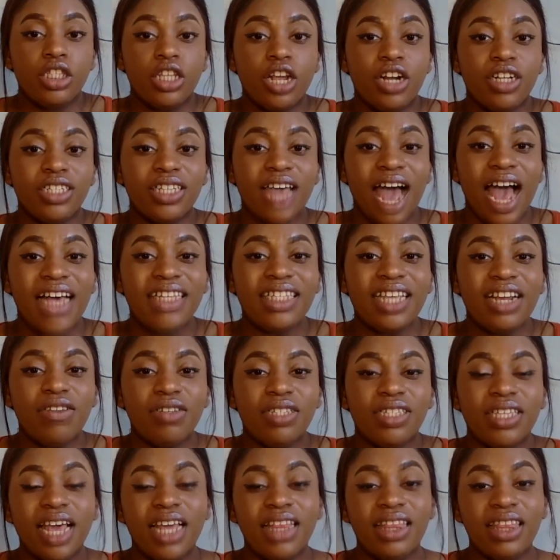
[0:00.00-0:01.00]
There's guys that'll
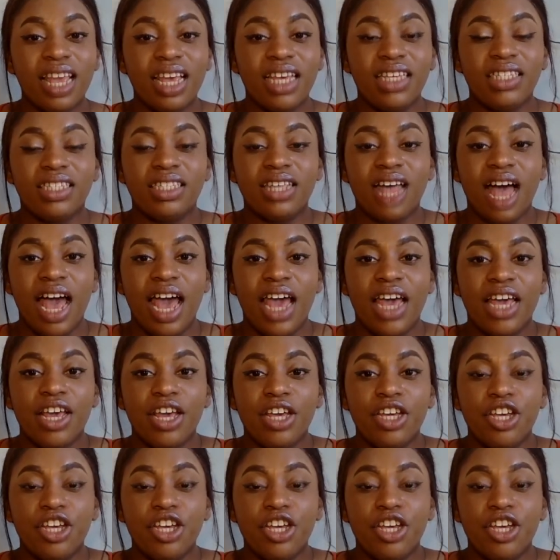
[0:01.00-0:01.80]
say things like,